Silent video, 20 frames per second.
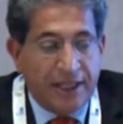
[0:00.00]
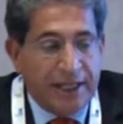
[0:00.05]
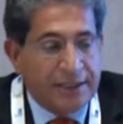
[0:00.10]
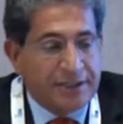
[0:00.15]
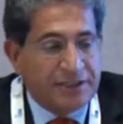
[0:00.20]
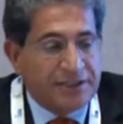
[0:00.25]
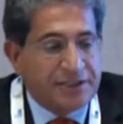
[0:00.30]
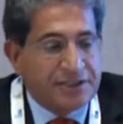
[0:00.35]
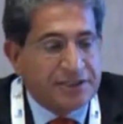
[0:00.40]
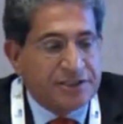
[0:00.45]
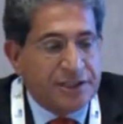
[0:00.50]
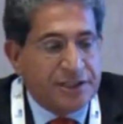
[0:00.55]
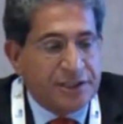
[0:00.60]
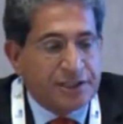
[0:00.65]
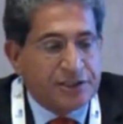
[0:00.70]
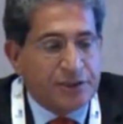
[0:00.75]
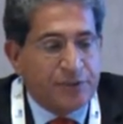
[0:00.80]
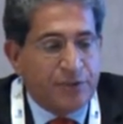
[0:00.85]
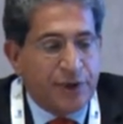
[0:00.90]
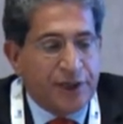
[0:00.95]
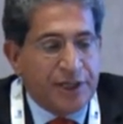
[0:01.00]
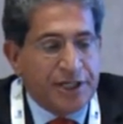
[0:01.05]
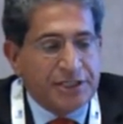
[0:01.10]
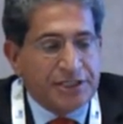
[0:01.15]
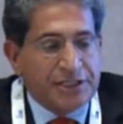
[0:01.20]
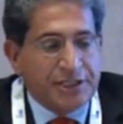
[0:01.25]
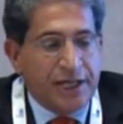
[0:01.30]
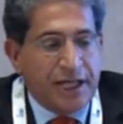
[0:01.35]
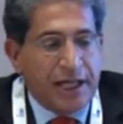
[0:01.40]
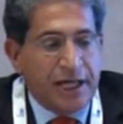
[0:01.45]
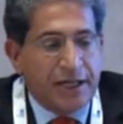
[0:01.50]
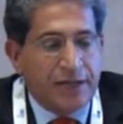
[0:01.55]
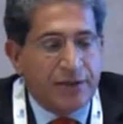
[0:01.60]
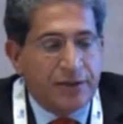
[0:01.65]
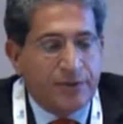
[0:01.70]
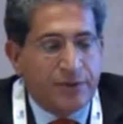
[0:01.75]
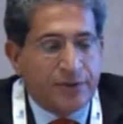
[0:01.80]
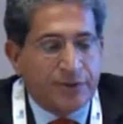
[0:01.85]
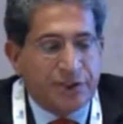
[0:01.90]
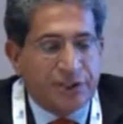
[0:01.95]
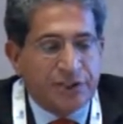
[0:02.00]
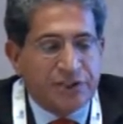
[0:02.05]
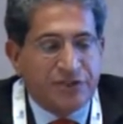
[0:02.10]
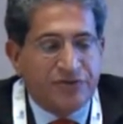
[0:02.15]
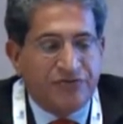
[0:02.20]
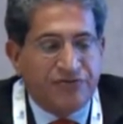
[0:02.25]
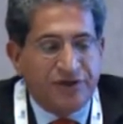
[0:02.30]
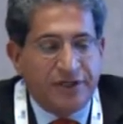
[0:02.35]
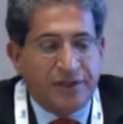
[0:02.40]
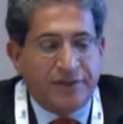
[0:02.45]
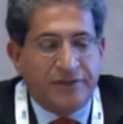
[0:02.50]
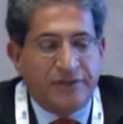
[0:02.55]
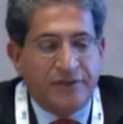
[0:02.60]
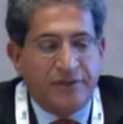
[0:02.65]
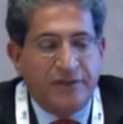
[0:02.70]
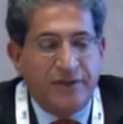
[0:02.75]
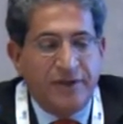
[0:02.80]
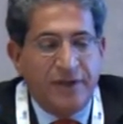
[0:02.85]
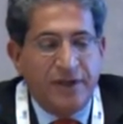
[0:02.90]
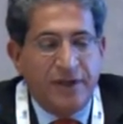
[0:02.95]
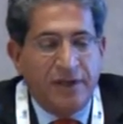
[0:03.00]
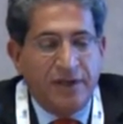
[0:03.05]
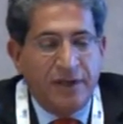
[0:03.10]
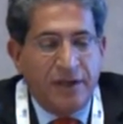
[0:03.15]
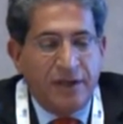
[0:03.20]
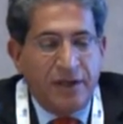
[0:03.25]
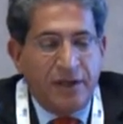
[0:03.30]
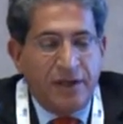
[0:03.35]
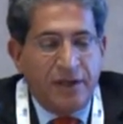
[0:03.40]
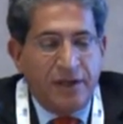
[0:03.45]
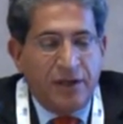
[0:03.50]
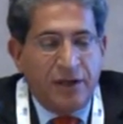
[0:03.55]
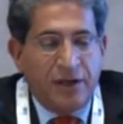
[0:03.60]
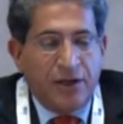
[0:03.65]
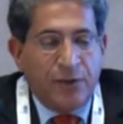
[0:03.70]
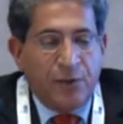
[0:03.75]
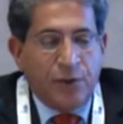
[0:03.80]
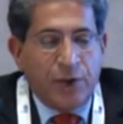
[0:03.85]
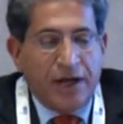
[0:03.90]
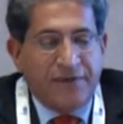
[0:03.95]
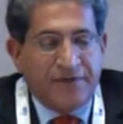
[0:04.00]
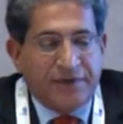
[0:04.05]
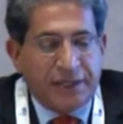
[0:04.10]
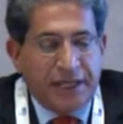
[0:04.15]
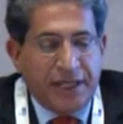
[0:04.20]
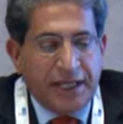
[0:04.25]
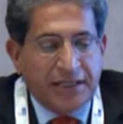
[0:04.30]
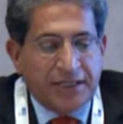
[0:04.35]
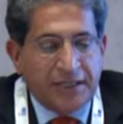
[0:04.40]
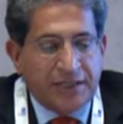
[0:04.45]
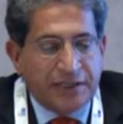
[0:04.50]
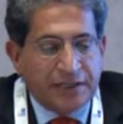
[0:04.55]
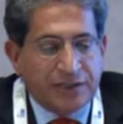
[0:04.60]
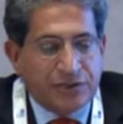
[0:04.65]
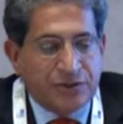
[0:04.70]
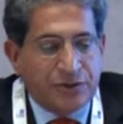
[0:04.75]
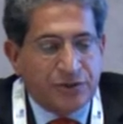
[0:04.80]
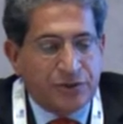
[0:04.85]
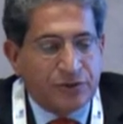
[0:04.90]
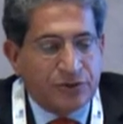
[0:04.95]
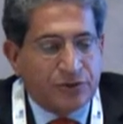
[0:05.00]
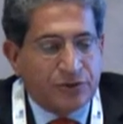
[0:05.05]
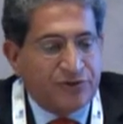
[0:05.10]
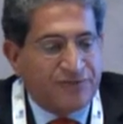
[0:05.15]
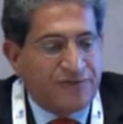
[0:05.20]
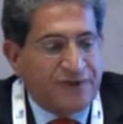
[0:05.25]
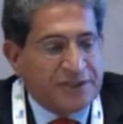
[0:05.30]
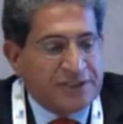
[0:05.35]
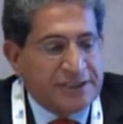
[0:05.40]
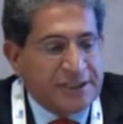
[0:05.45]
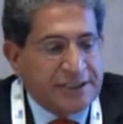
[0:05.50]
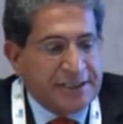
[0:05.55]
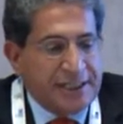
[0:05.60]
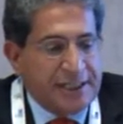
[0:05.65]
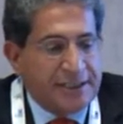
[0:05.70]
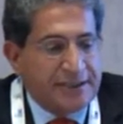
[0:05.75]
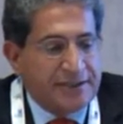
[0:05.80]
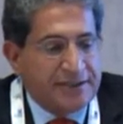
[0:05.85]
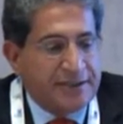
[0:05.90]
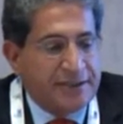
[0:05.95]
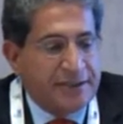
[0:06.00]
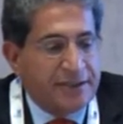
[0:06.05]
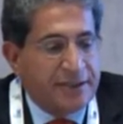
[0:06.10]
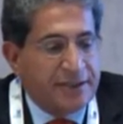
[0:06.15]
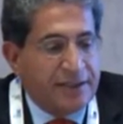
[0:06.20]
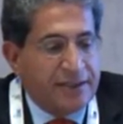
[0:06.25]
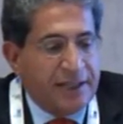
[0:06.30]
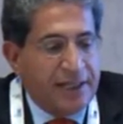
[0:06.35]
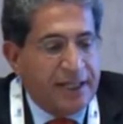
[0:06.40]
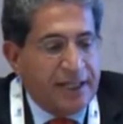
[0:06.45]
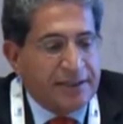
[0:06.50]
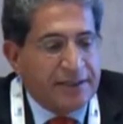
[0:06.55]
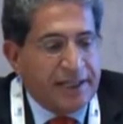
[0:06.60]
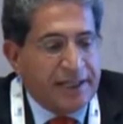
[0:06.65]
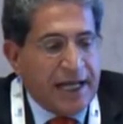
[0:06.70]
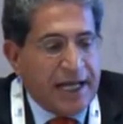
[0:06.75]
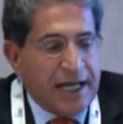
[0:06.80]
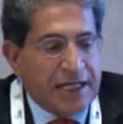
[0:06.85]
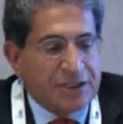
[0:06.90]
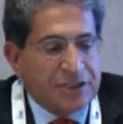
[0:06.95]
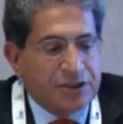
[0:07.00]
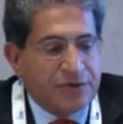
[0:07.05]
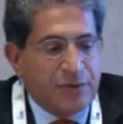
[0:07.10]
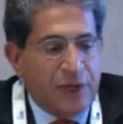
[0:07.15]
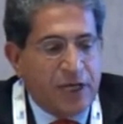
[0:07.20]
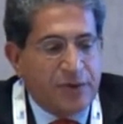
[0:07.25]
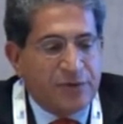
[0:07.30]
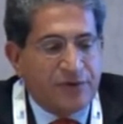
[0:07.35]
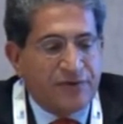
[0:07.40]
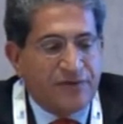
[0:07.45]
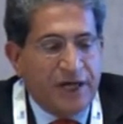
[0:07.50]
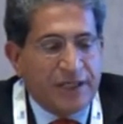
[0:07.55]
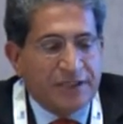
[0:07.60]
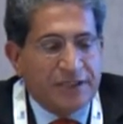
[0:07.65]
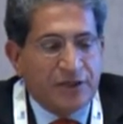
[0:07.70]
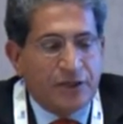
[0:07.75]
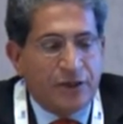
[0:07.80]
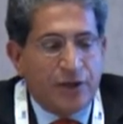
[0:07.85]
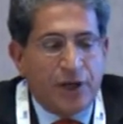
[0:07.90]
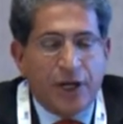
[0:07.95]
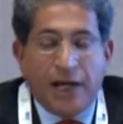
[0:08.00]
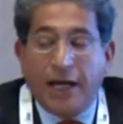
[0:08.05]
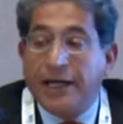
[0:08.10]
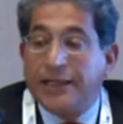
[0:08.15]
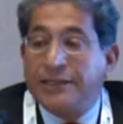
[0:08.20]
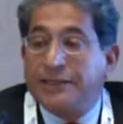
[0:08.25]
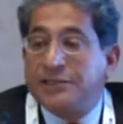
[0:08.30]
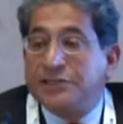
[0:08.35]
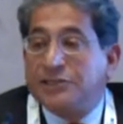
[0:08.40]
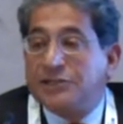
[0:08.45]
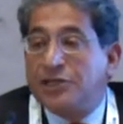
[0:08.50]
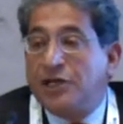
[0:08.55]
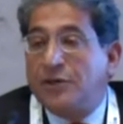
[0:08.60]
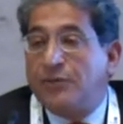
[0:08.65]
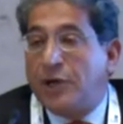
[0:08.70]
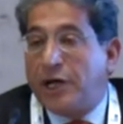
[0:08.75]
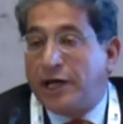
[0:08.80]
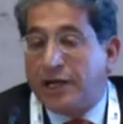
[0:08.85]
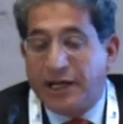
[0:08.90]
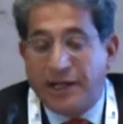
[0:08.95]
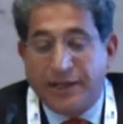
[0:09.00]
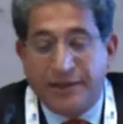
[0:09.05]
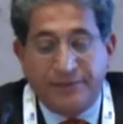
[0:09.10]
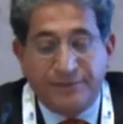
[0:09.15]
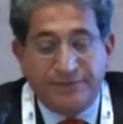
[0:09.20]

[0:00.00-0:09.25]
interest in exploration and production field. We have created this tool to facilitate interaction by providing online digital market.